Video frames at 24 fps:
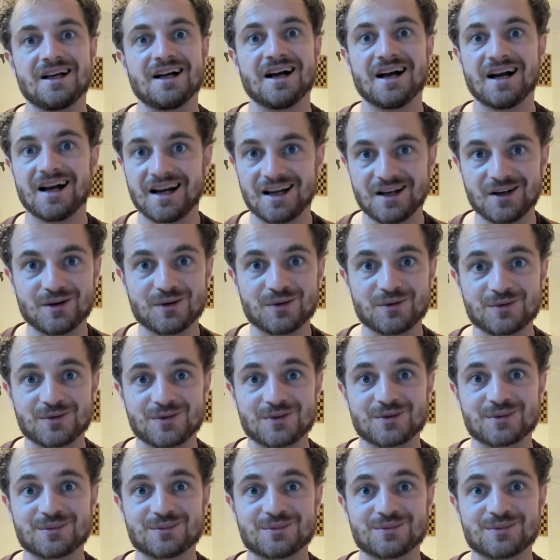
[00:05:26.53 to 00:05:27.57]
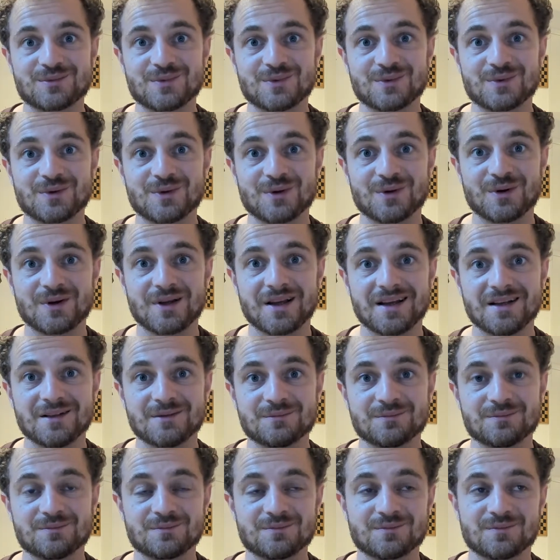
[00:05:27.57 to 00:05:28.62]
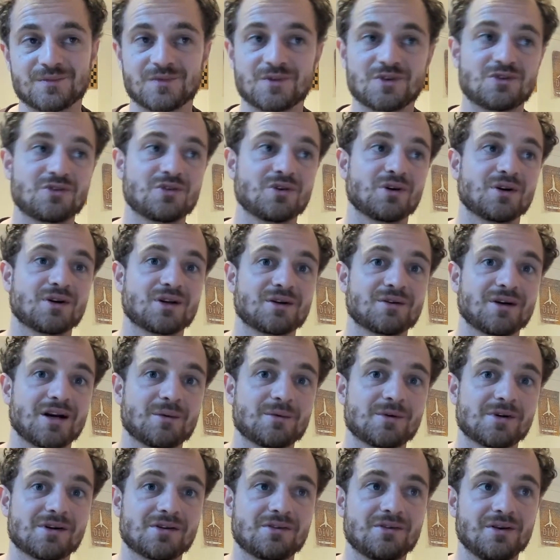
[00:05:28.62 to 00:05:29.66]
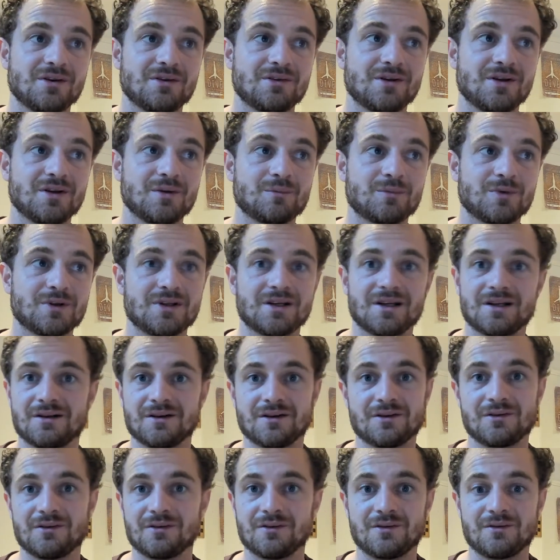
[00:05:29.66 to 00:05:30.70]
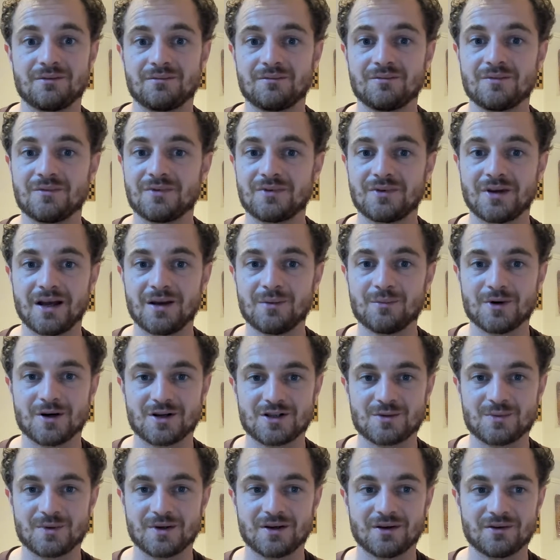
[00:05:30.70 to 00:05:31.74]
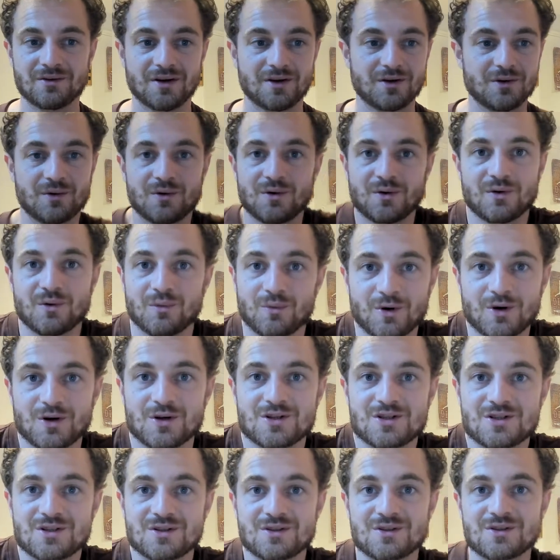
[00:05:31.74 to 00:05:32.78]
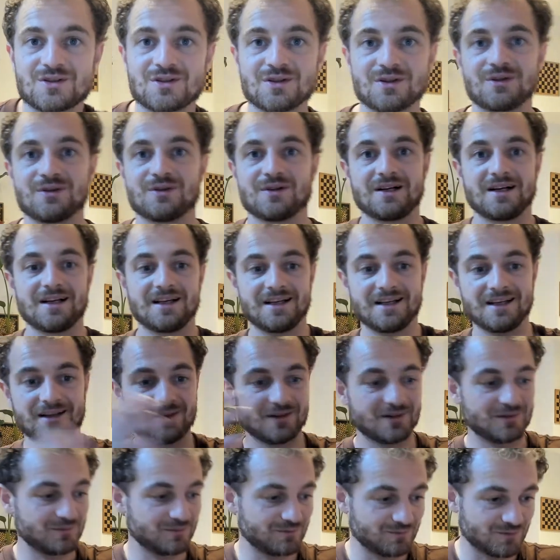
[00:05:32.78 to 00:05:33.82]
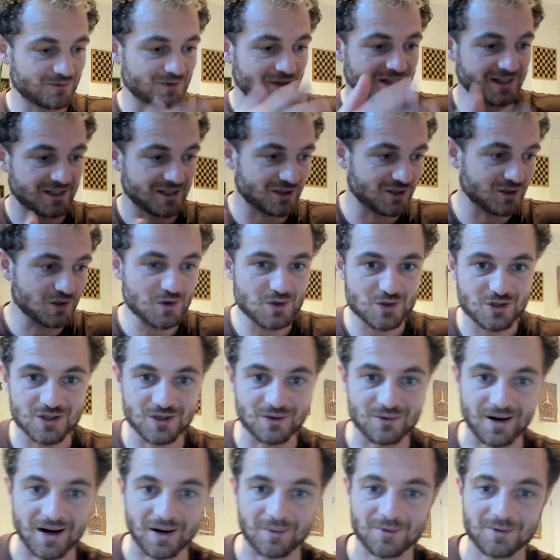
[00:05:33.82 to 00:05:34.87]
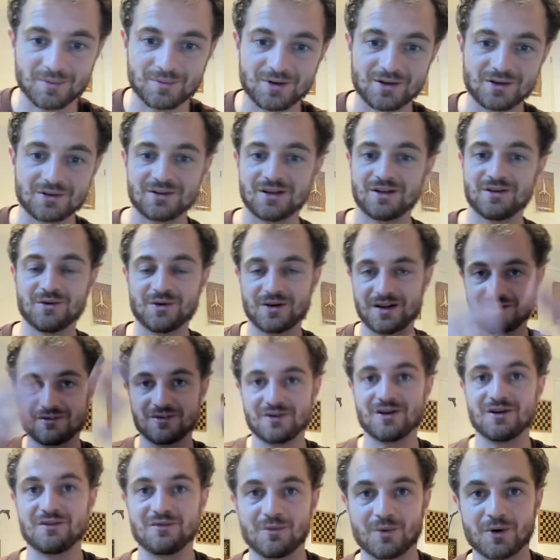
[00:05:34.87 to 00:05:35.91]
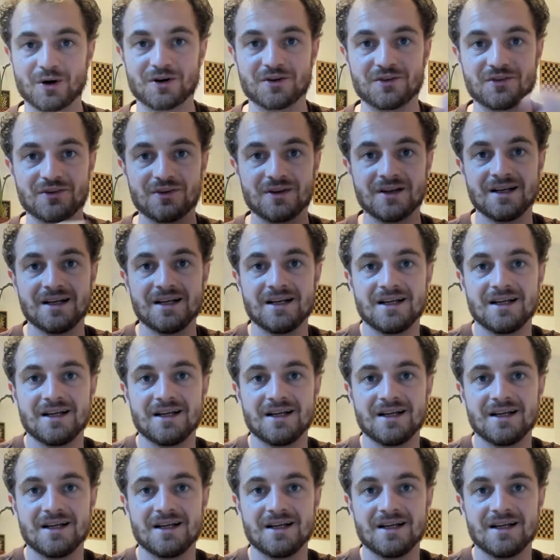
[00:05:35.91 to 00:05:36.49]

I don't. Okay, sure, the grammar is easy, but that doesn't say much because I don't know the words. So I cannot really use the grammar because I don't have enough words.